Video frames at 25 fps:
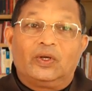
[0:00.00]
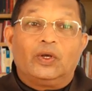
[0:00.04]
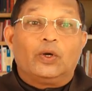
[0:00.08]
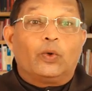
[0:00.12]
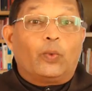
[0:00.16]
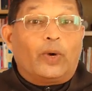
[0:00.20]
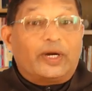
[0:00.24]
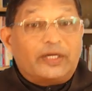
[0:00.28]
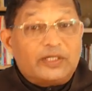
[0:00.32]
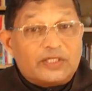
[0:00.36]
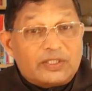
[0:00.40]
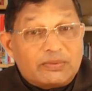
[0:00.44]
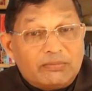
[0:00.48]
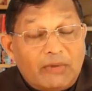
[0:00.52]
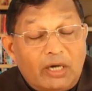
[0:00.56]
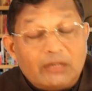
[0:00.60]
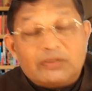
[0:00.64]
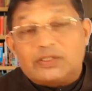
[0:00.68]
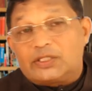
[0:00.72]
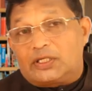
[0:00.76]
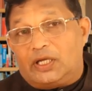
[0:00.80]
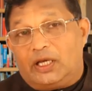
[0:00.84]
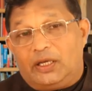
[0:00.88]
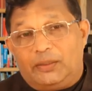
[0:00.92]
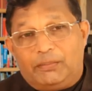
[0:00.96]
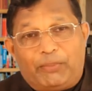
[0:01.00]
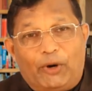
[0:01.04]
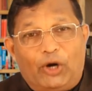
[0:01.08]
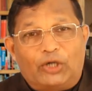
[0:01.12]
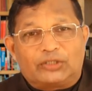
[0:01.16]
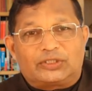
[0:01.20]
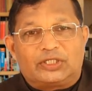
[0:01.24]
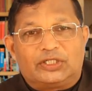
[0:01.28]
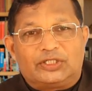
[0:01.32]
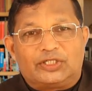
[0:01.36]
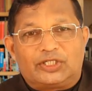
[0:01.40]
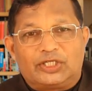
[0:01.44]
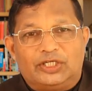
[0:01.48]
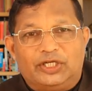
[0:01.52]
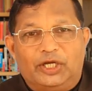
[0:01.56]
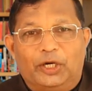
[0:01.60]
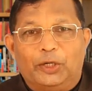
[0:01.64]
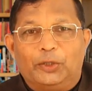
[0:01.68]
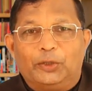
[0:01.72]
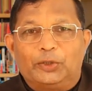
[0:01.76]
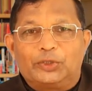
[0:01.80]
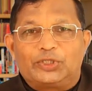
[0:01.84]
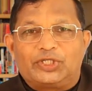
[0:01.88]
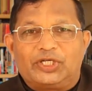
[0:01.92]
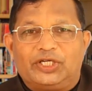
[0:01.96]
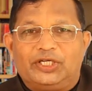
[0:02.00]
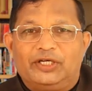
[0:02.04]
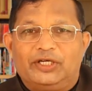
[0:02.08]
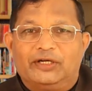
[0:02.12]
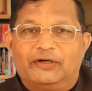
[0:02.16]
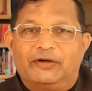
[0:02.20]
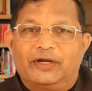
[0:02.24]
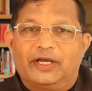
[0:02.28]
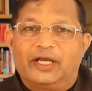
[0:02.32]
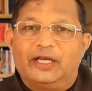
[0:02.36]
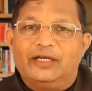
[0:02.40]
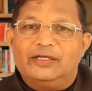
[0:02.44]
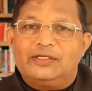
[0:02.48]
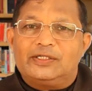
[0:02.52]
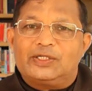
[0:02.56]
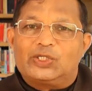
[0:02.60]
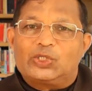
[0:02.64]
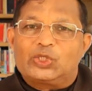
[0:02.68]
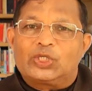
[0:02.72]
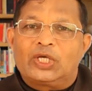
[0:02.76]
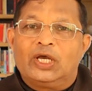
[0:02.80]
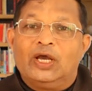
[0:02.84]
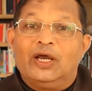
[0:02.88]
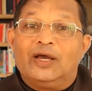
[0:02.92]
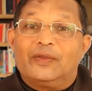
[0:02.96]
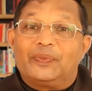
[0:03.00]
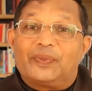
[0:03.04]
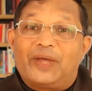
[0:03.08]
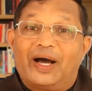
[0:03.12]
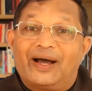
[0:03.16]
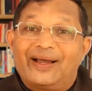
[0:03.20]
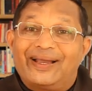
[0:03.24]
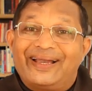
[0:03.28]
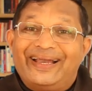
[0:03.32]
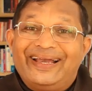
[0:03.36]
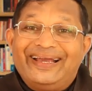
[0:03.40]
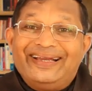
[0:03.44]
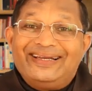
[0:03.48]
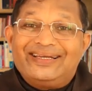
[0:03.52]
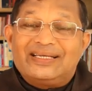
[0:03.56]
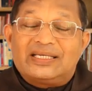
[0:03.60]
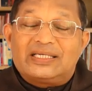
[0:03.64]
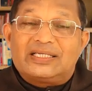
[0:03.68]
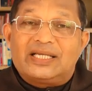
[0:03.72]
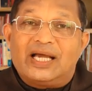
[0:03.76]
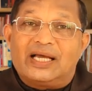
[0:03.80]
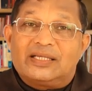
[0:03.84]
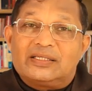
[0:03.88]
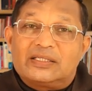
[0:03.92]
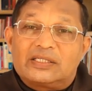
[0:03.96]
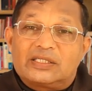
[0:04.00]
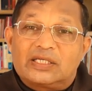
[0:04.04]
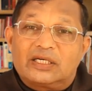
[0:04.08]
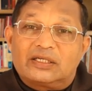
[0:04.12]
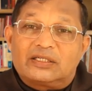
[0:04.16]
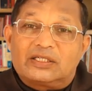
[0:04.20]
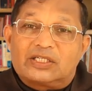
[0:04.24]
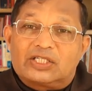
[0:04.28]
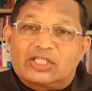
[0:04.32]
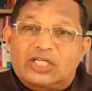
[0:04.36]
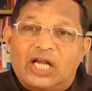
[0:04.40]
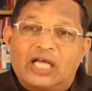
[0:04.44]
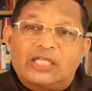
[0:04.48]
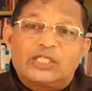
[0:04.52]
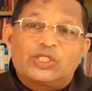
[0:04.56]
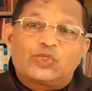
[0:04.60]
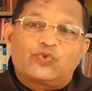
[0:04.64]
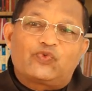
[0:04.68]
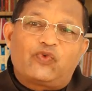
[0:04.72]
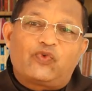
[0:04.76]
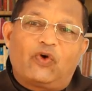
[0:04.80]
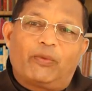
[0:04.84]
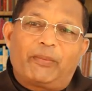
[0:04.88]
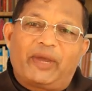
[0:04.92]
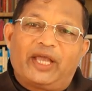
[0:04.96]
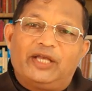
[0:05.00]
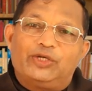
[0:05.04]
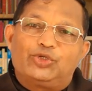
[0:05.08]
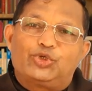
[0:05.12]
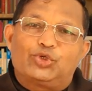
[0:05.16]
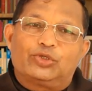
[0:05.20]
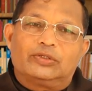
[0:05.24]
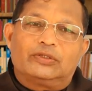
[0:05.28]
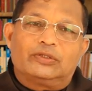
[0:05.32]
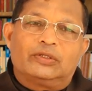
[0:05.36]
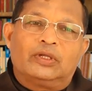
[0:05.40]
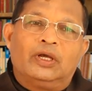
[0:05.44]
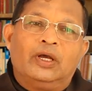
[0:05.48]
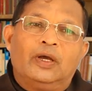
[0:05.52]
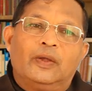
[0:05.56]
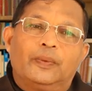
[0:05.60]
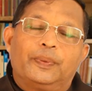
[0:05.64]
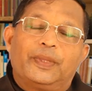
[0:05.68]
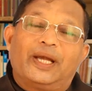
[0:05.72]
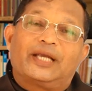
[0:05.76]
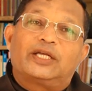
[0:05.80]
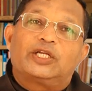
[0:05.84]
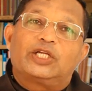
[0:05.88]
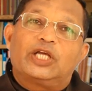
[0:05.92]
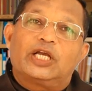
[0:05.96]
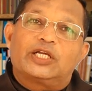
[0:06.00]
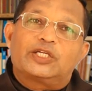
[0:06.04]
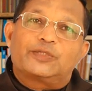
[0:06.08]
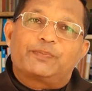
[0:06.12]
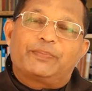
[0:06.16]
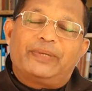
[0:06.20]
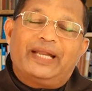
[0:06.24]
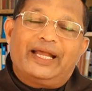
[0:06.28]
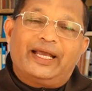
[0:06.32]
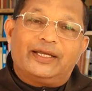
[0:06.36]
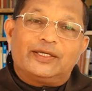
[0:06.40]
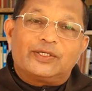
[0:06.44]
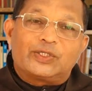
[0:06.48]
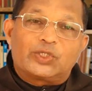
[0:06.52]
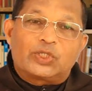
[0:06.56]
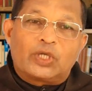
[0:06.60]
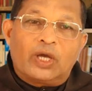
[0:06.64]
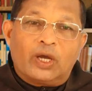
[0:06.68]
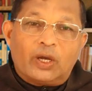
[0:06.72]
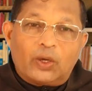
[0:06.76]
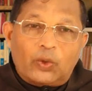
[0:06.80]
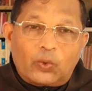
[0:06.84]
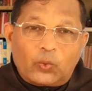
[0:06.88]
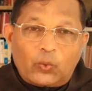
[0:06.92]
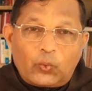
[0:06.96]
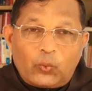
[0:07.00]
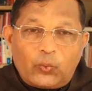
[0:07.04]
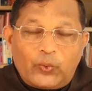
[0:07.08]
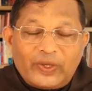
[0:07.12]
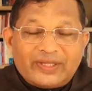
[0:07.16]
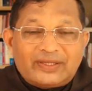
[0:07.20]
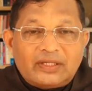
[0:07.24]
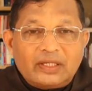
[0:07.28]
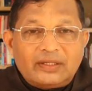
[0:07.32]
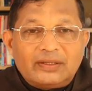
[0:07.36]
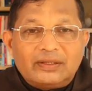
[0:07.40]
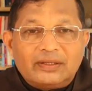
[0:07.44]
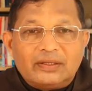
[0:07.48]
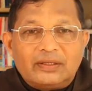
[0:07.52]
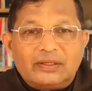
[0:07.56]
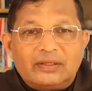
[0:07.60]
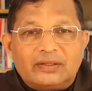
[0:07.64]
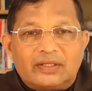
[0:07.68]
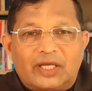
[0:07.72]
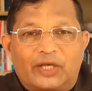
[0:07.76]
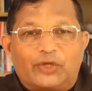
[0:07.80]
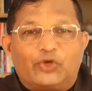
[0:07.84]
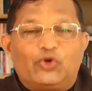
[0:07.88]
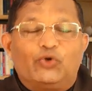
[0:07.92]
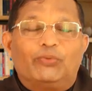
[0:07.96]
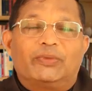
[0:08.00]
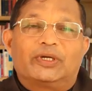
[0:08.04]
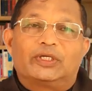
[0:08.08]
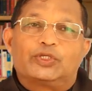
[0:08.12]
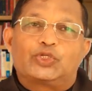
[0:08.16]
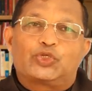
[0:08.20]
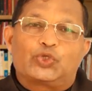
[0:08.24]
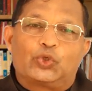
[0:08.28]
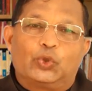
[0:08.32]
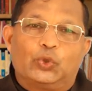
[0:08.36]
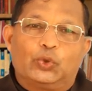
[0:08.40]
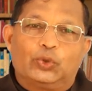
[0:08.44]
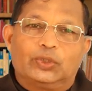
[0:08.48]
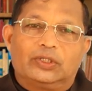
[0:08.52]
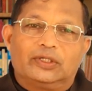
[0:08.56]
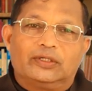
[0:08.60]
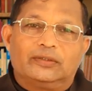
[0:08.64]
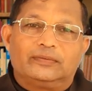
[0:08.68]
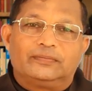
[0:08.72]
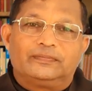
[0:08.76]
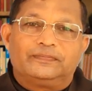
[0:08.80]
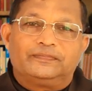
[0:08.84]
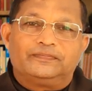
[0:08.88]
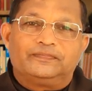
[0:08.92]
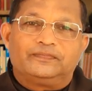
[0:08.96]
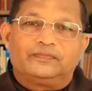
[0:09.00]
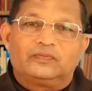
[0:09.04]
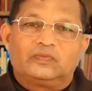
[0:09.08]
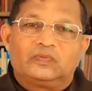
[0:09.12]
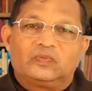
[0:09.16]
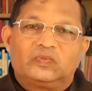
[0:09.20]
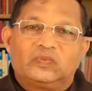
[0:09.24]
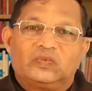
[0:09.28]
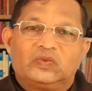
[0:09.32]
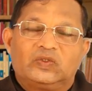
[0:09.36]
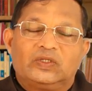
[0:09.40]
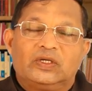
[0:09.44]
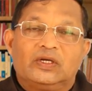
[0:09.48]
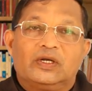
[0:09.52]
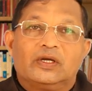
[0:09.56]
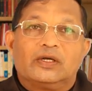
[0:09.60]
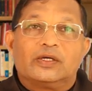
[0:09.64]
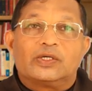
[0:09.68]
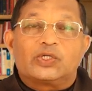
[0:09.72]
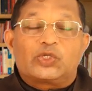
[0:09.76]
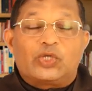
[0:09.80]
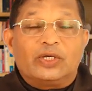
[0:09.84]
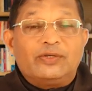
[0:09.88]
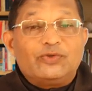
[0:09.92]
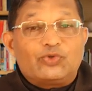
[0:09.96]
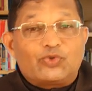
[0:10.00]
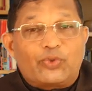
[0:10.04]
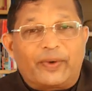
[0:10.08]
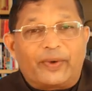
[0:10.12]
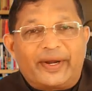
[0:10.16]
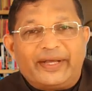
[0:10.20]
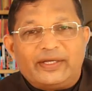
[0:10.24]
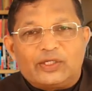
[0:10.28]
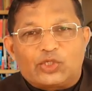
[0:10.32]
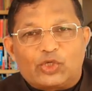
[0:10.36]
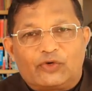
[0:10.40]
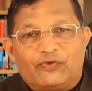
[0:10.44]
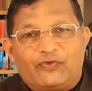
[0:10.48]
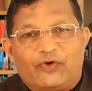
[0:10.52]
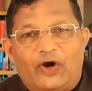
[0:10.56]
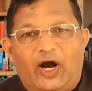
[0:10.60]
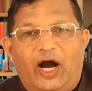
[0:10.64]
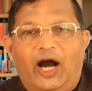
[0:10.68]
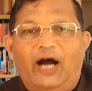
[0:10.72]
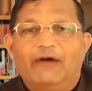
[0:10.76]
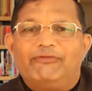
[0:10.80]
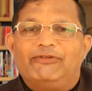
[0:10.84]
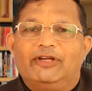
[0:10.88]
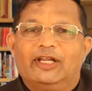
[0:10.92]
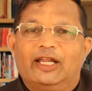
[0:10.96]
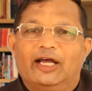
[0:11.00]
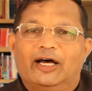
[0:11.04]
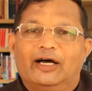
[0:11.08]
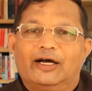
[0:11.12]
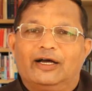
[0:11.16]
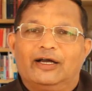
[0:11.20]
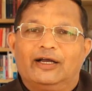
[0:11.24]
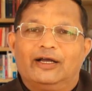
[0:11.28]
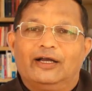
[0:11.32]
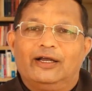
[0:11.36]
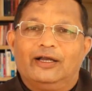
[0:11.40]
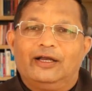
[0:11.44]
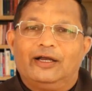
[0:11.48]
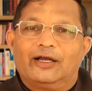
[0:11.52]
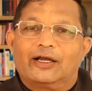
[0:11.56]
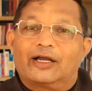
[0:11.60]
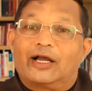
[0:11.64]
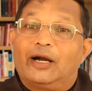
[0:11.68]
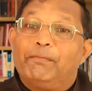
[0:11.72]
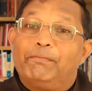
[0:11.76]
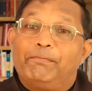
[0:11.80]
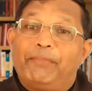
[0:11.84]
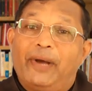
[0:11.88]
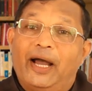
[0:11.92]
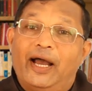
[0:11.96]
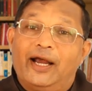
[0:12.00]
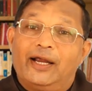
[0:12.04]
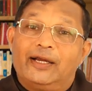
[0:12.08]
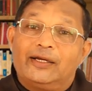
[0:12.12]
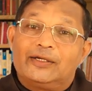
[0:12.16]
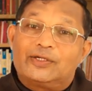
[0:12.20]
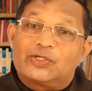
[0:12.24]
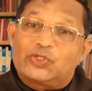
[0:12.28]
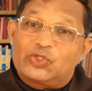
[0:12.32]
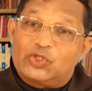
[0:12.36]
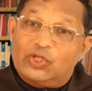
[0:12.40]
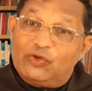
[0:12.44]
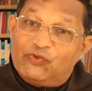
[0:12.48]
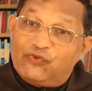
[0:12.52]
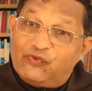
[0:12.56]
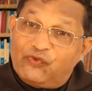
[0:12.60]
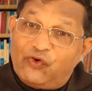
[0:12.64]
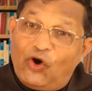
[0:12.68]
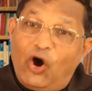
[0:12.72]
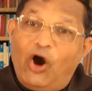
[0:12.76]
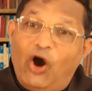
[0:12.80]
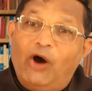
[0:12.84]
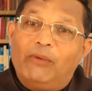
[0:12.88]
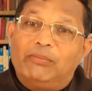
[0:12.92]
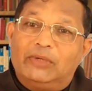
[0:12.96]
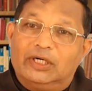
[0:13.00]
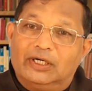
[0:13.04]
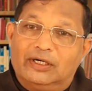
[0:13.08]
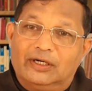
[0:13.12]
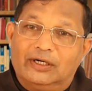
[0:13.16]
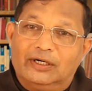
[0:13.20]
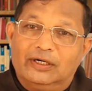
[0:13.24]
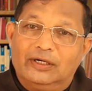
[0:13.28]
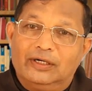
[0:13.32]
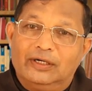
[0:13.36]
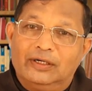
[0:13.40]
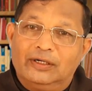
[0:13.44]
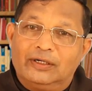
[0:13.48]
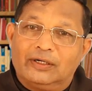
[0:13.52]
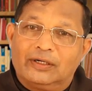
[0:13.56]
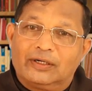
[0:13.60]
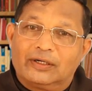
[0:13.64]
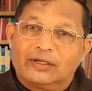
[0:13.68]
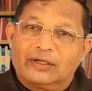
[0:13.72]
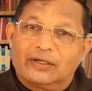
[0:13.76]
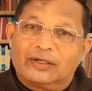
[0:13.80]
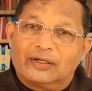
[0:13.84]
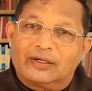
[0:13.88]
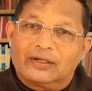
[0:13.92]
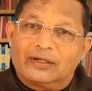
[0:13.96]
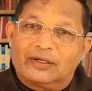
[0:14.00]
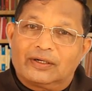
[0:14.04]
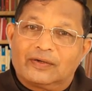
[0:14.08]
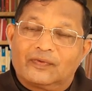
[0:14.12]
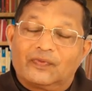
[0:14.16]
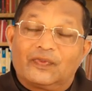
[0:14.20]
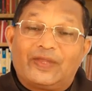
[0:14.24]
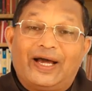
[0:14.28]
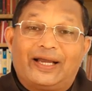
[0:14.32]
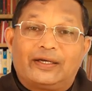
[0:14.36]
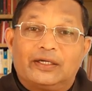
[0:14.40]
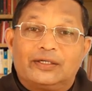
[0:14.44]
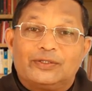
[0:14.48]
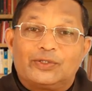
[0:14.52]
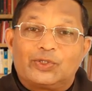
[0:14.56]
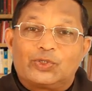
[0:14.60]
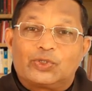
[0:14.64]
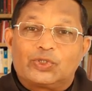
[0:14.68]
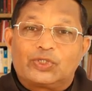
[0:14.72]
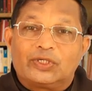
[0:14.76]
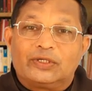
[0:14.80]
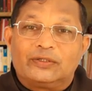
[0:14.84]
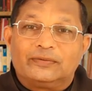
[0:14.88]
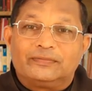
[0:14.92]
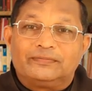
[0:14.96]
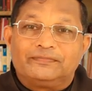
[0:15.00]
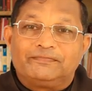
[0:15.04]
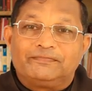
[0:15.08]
What is most important to note here is the intense transformation that takes place within the human soul. Saint Teresa of Avila compares the former, that is,